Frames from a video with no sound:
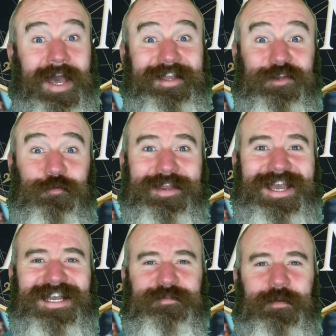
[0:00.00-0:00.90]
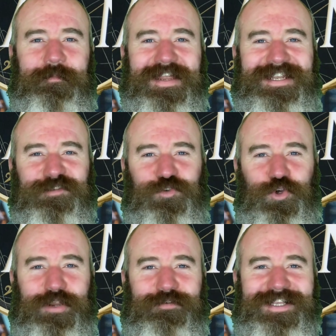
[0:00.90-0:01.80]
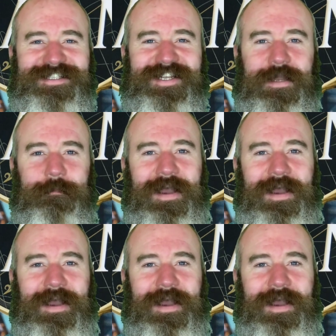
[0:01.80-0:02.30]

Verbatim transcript: How you doing guys? Big Mek Danskull here again today,